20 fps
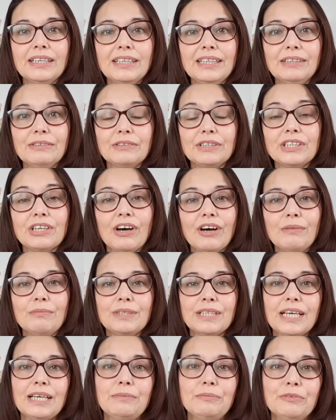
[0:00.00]
little
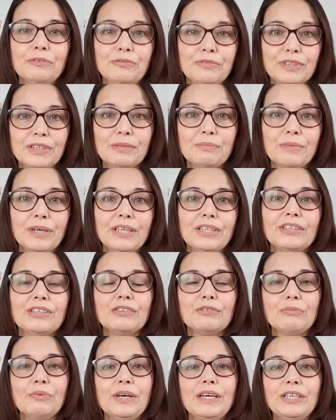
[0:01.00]
timetable for the month
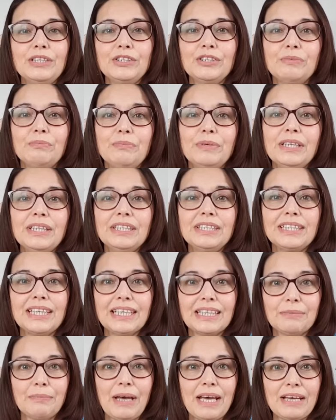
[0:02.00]
of where you should be to
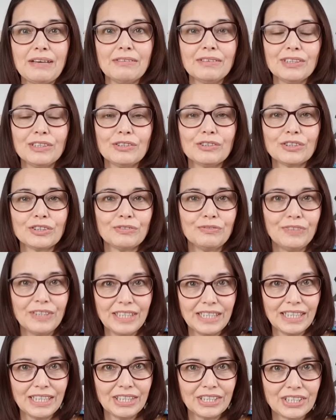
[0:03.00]
get the pair of socks
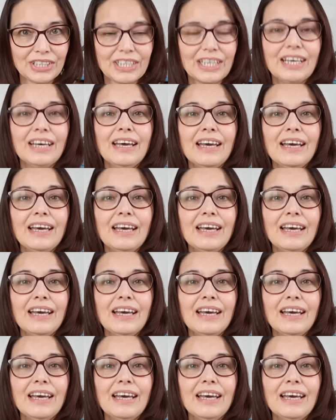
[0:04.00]
finished